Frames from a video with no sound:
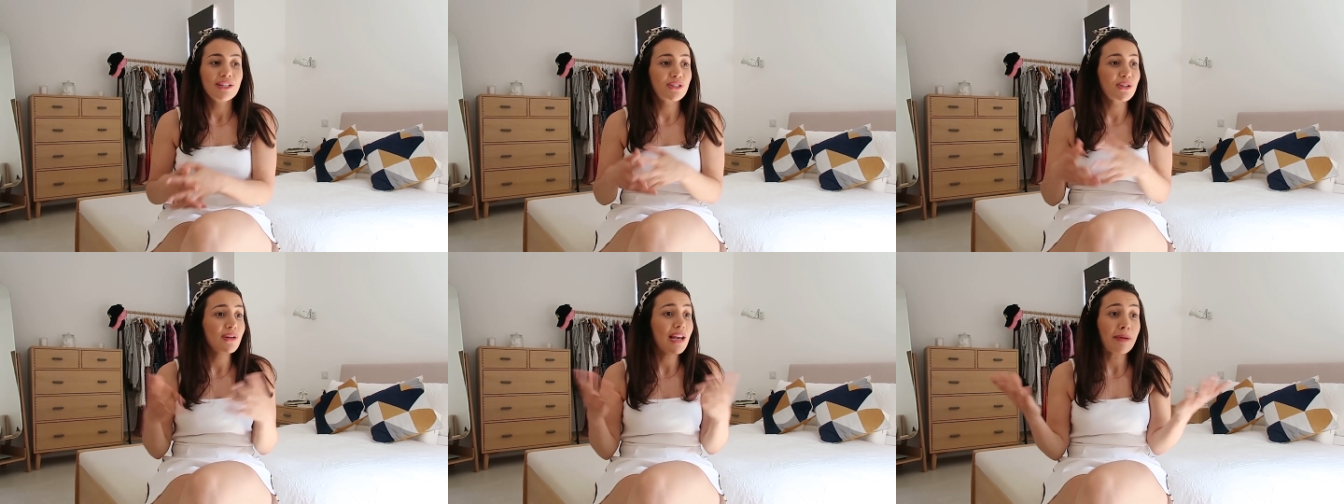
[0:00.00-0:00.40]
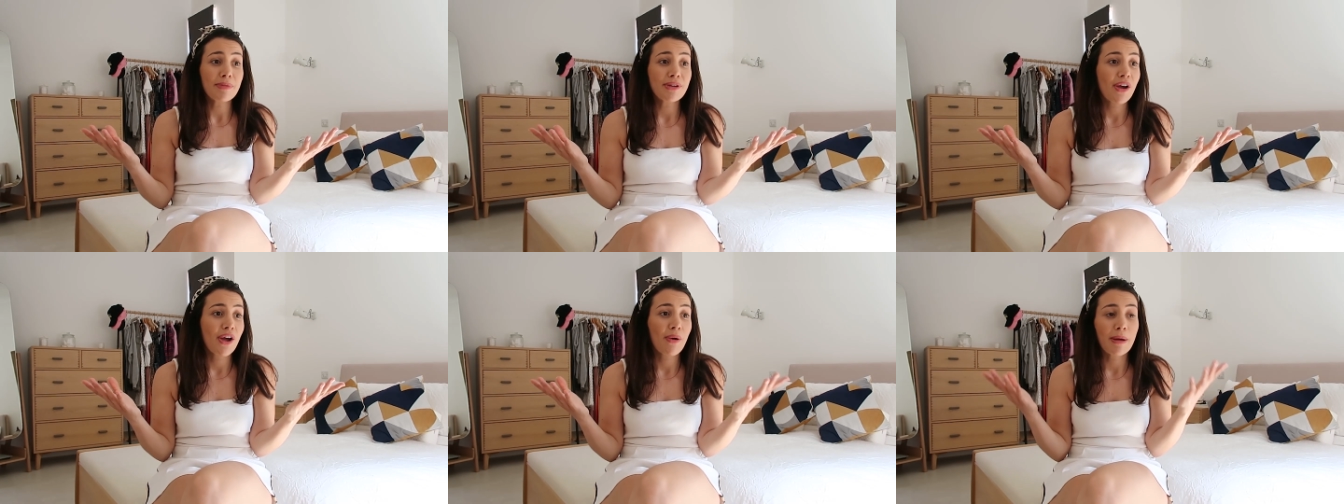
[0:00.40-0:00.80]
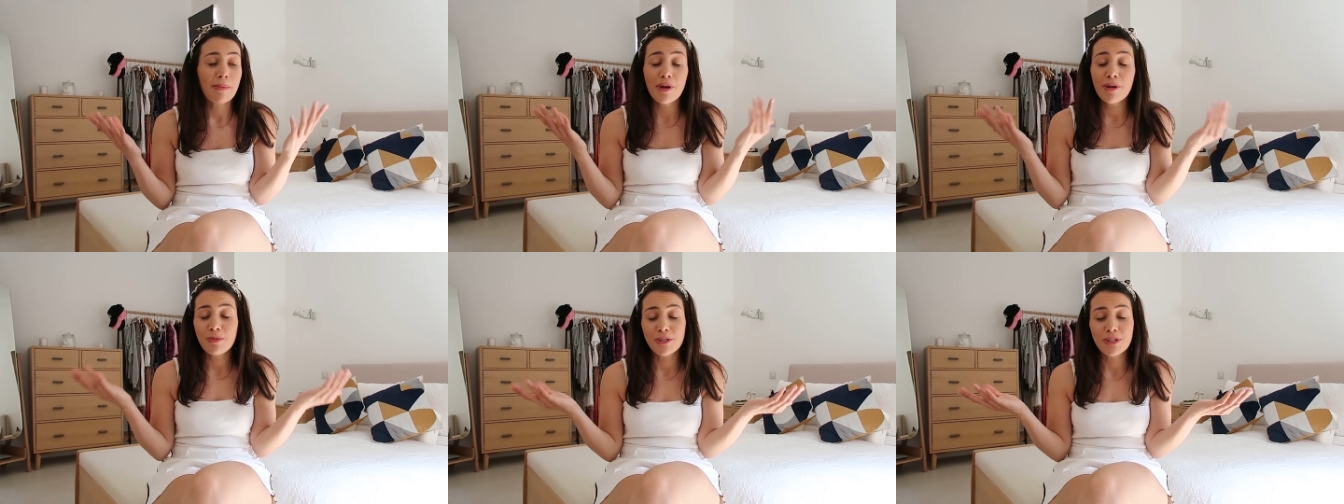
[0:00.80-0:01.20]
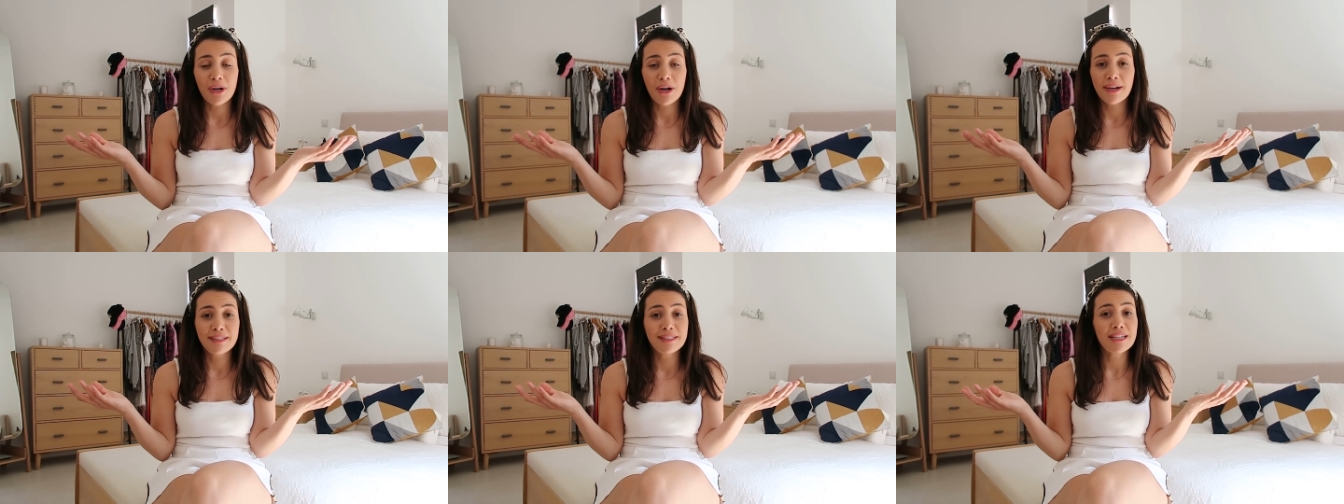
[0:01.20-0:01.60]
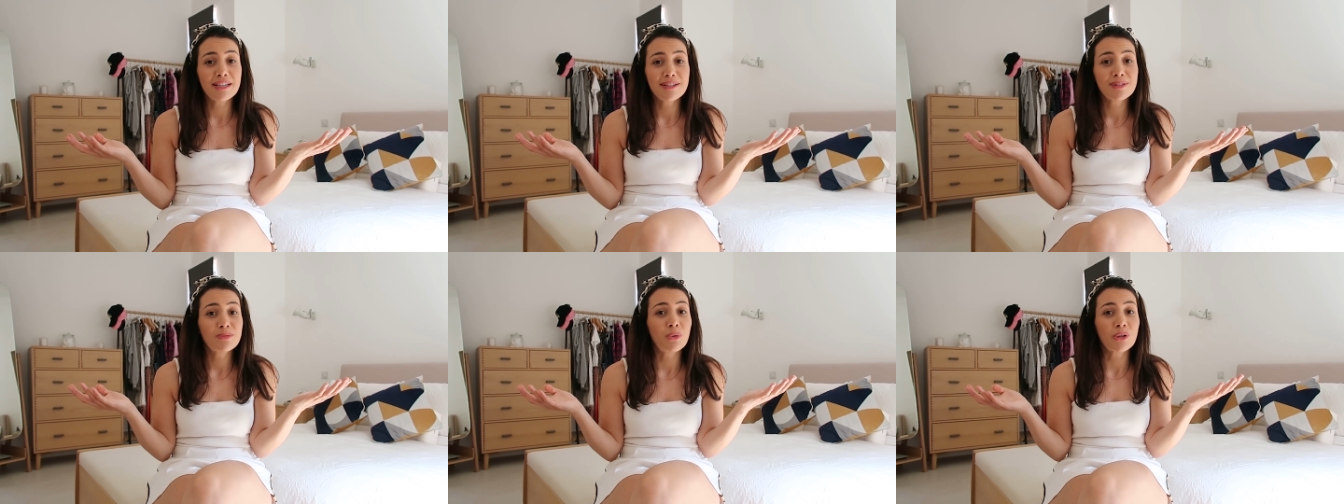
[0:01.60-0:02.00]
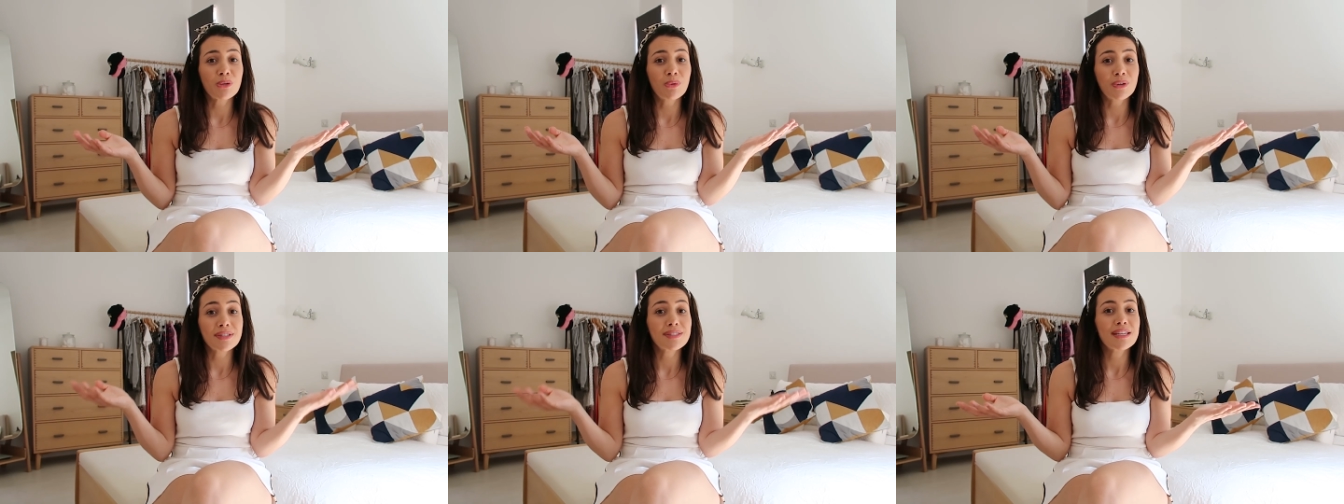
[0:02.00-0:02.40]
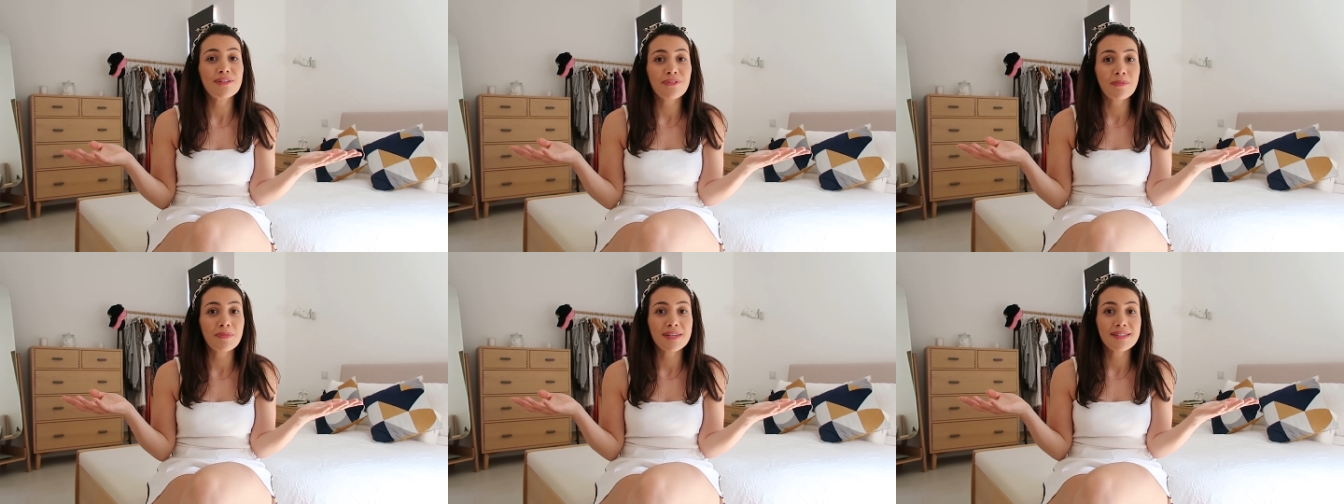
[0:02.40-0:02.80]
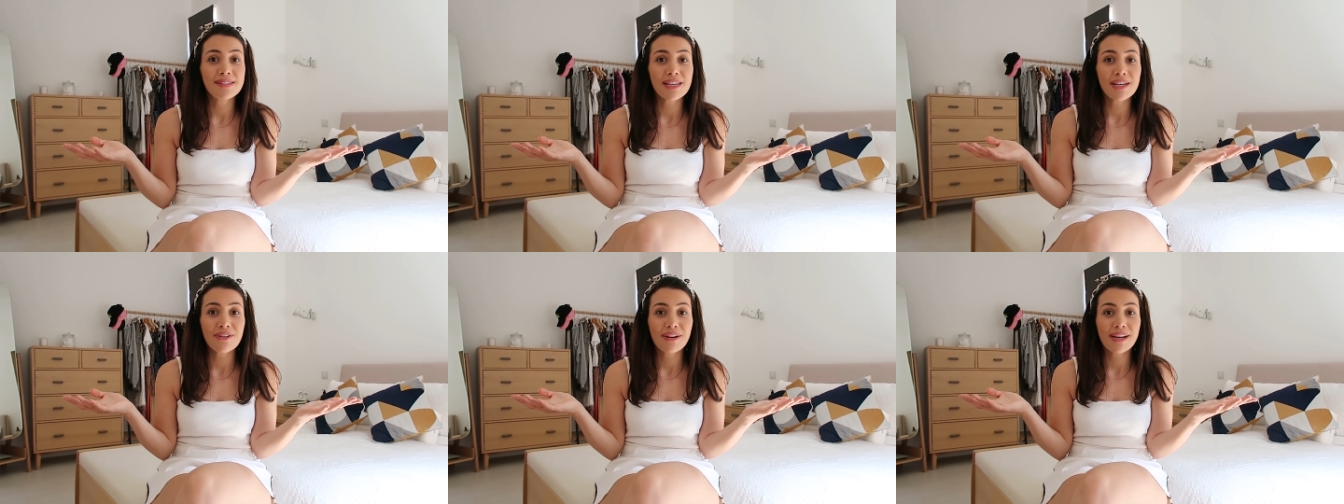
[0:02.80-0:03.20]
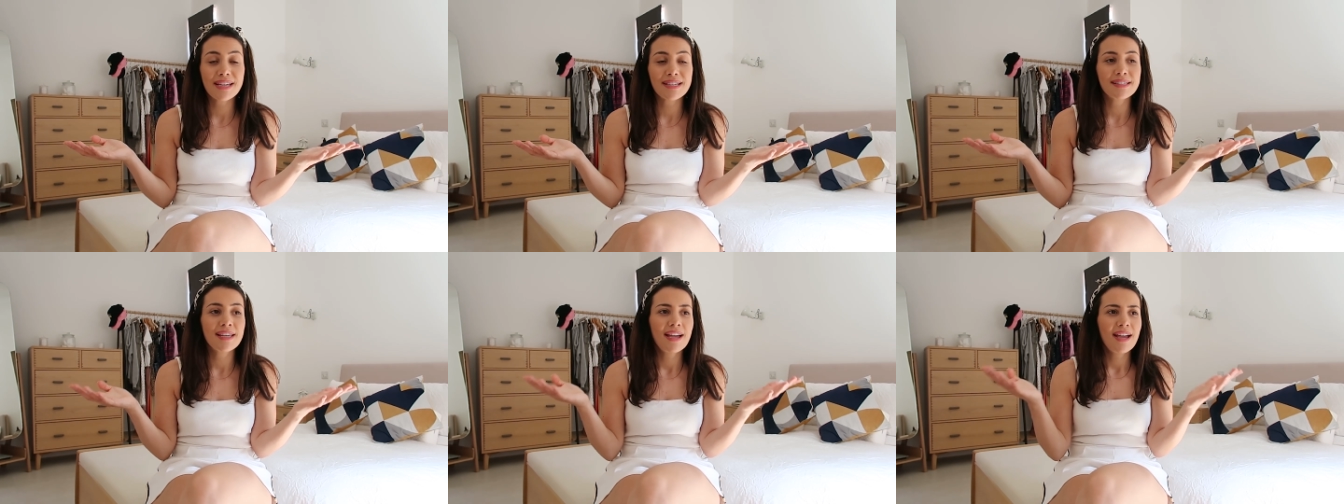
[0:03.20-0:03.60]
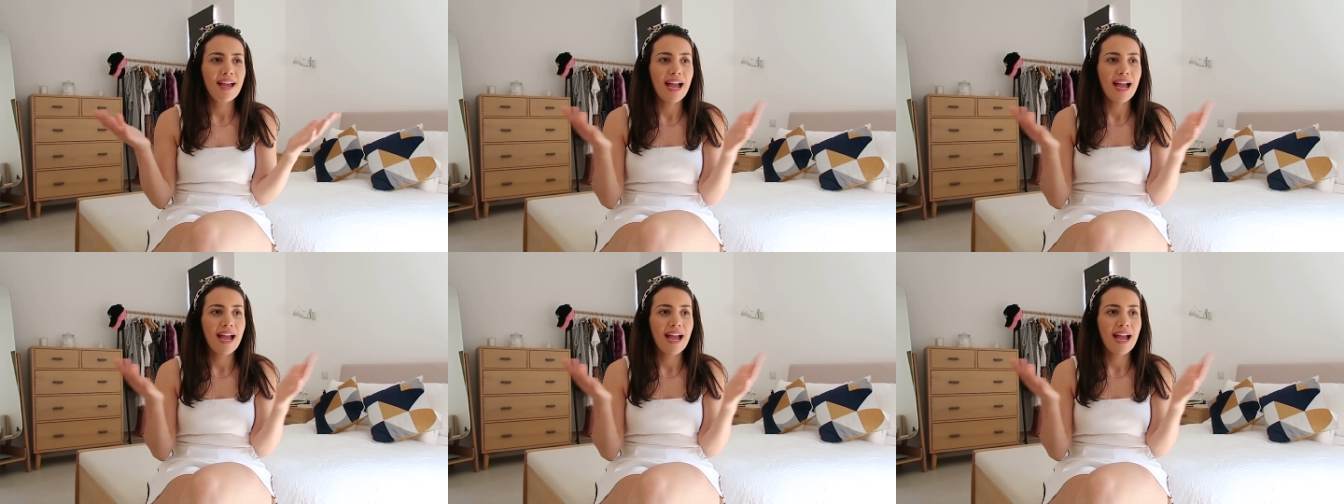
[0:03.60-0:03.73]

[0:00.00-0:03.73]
Do let me know. I'm open to ideas, what you want to see from this series.